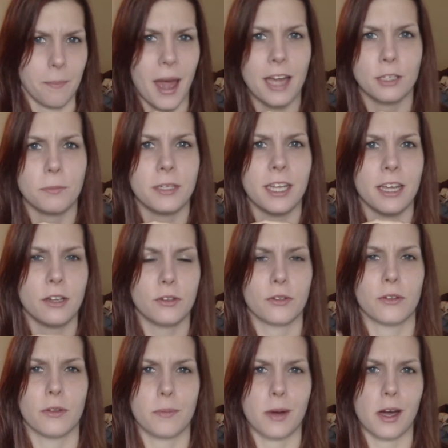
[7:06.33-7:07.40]
mashed potatoes
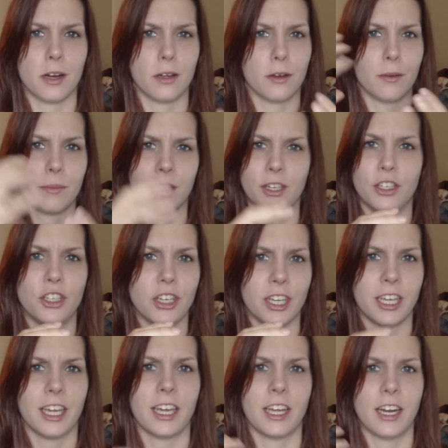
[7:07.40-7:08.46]
on the bottom, then
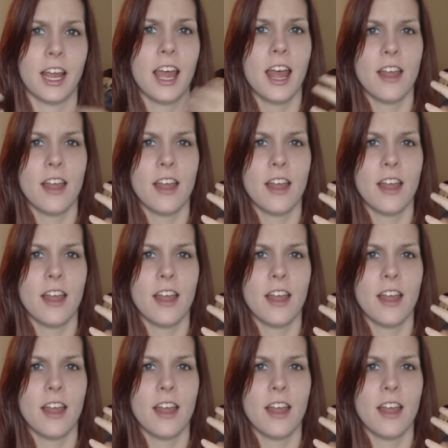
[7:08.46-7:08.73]
chicken,